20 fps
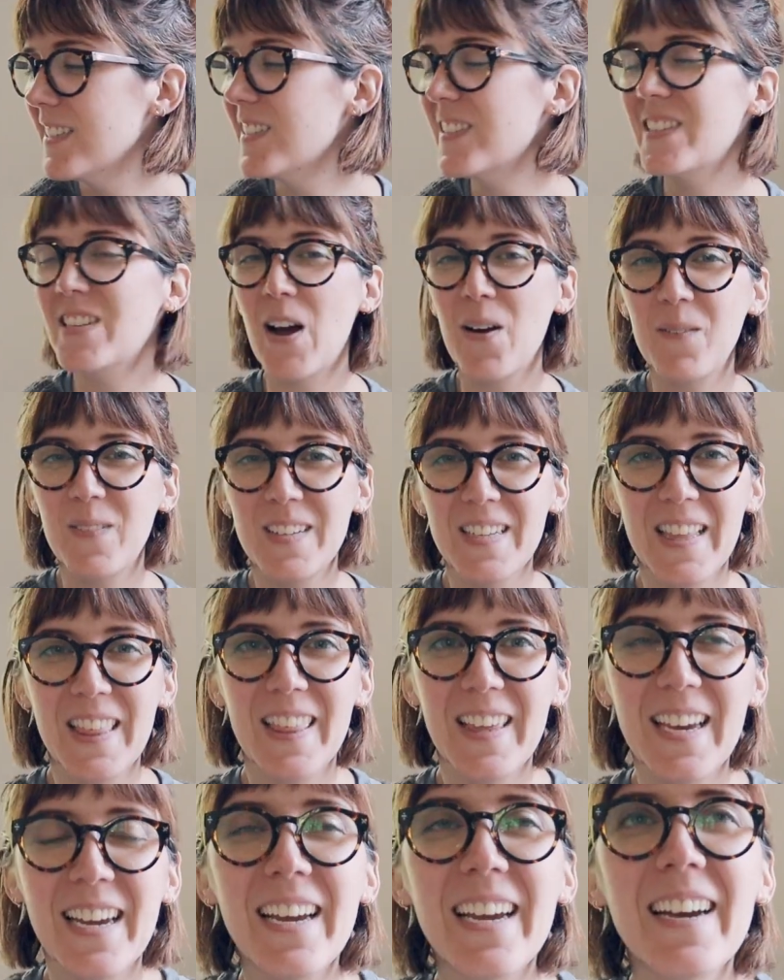stop to
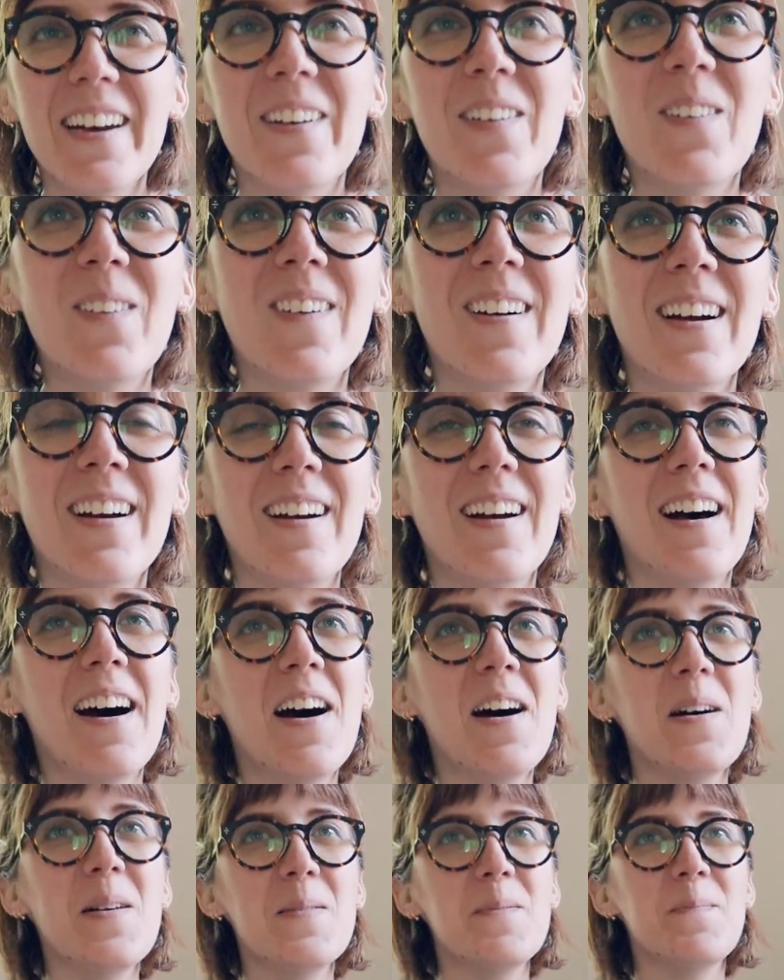think, or
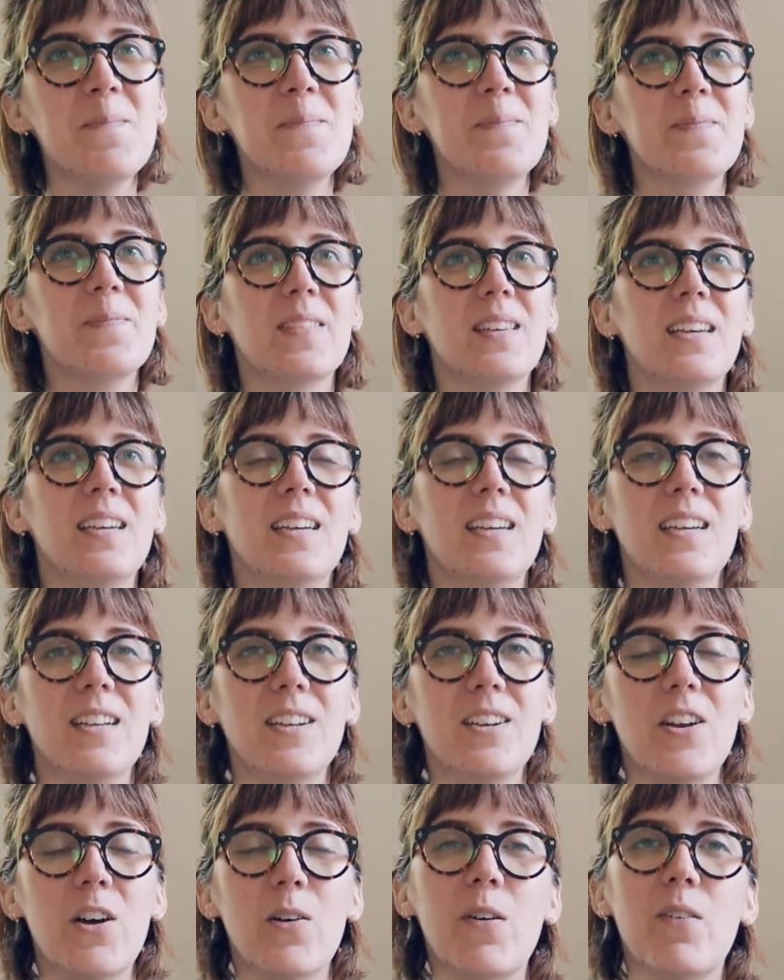um,
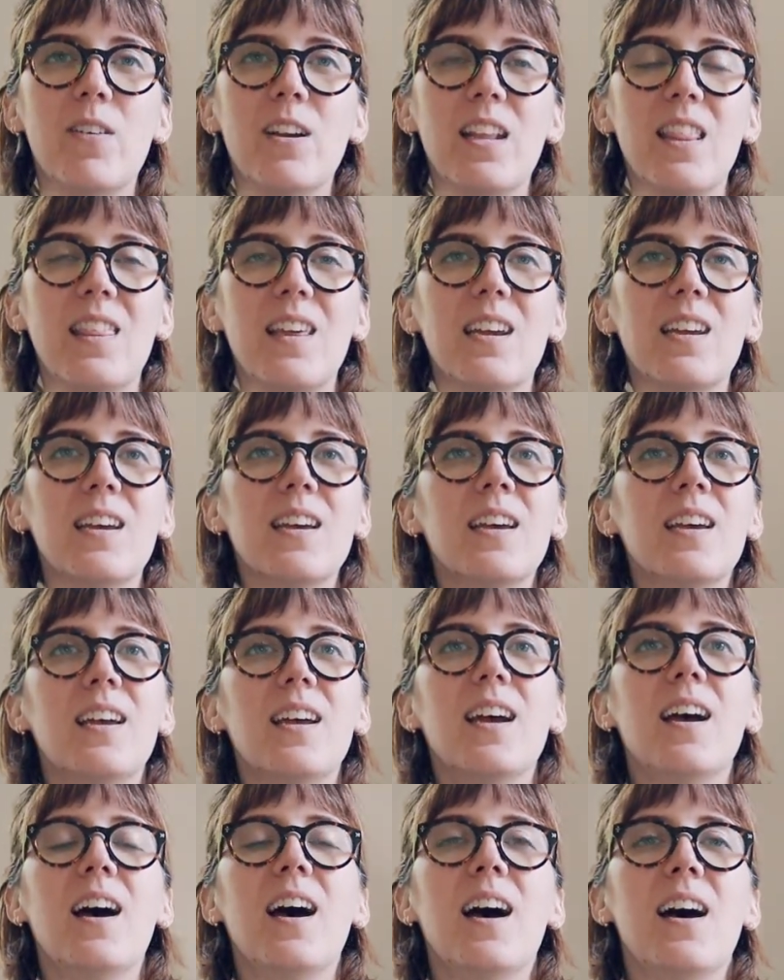no, I want to think.
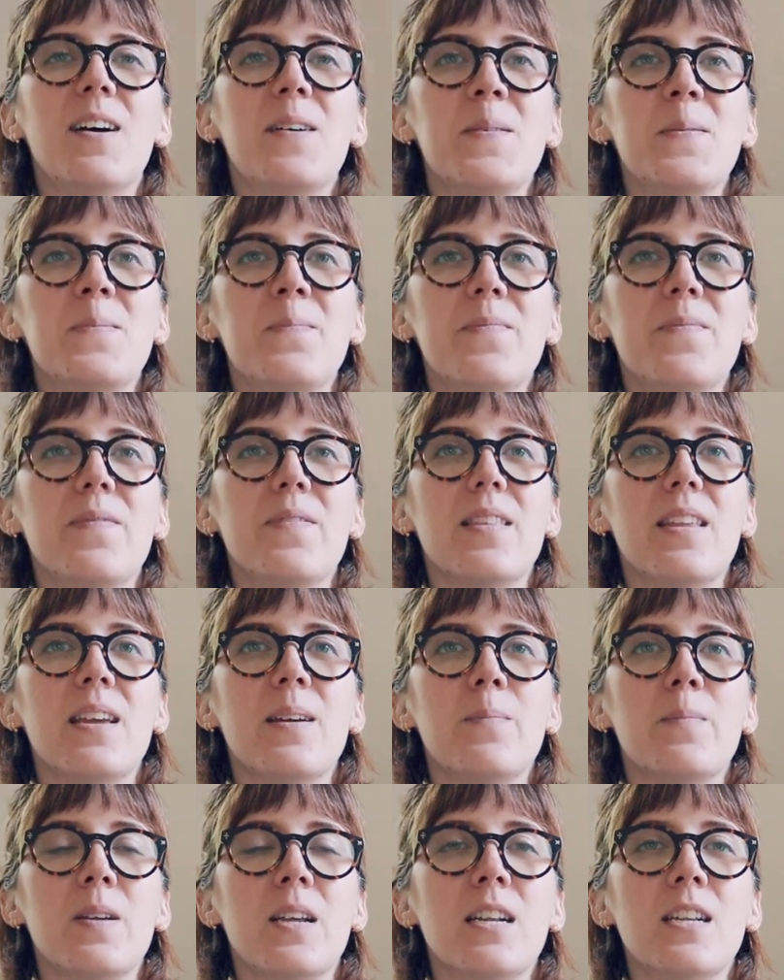Um,
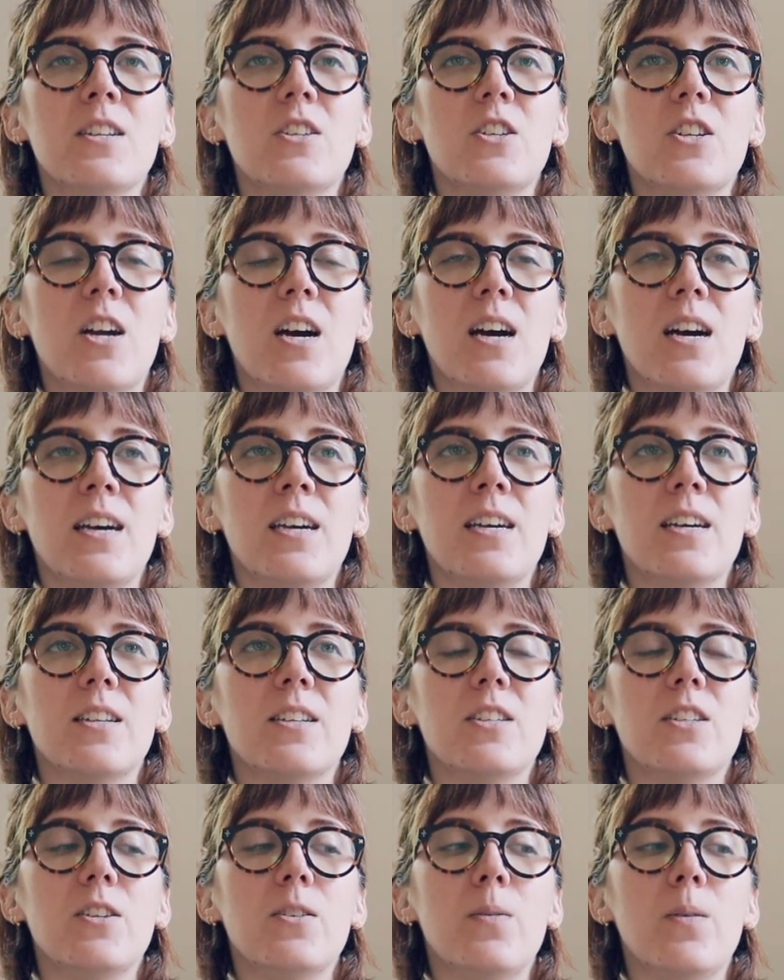I'm going to try
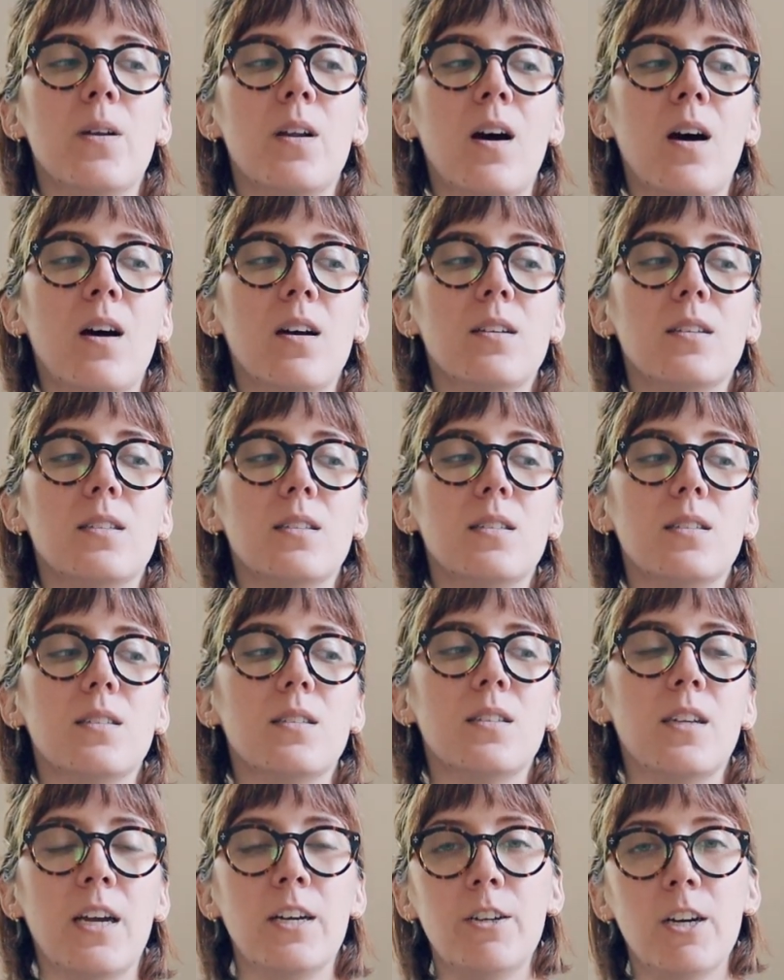to not
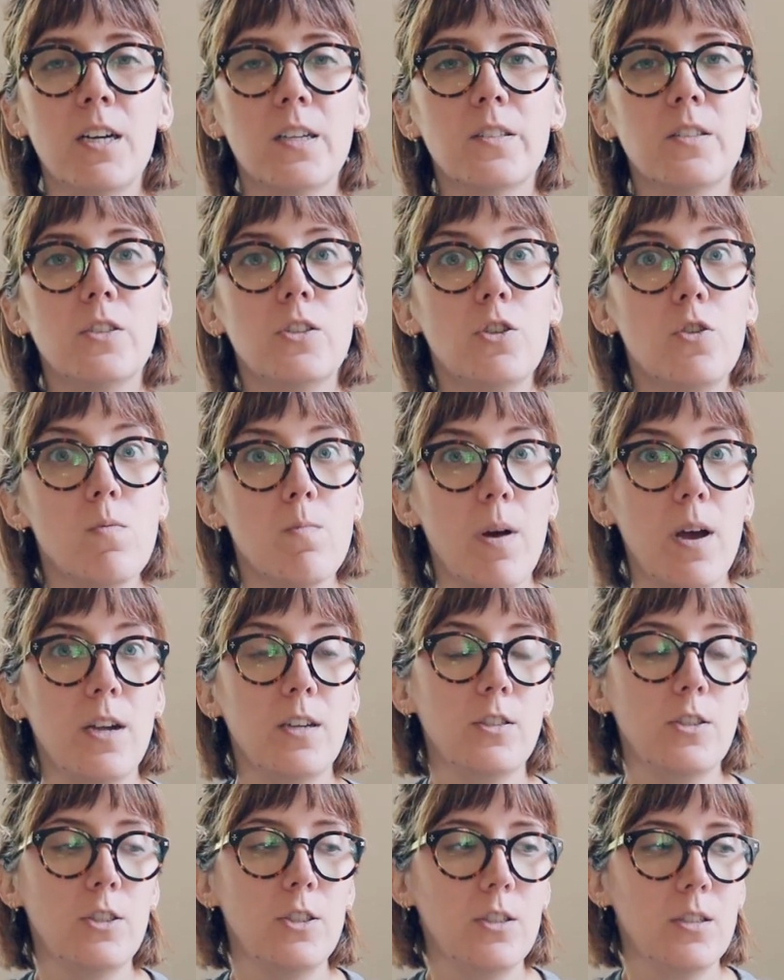digress too
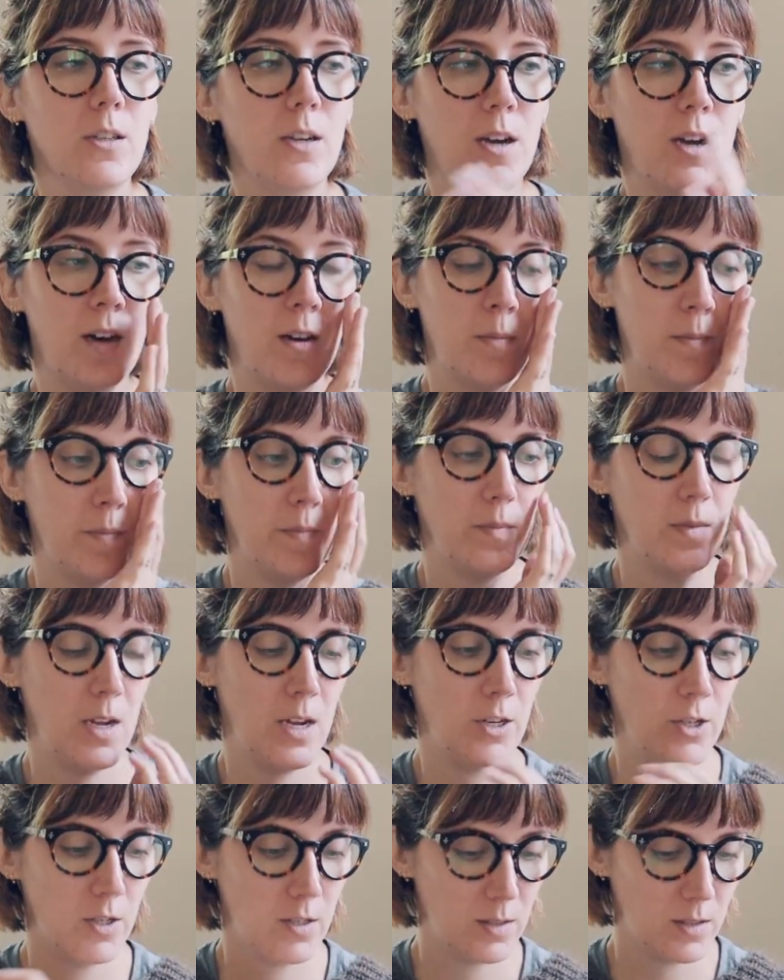much um,
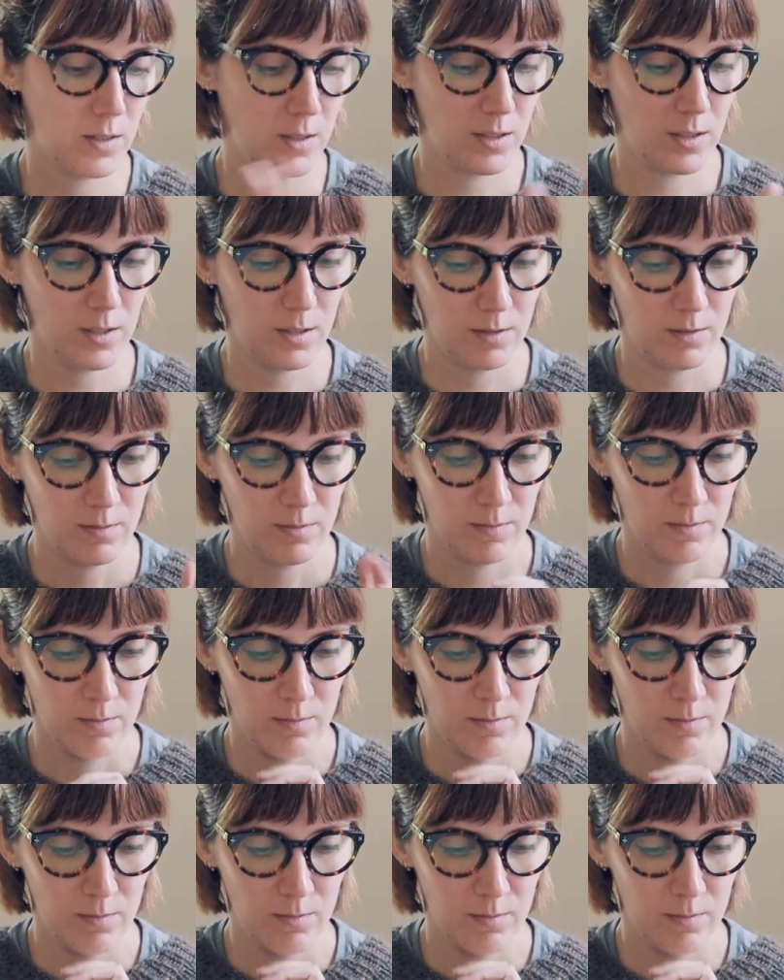and just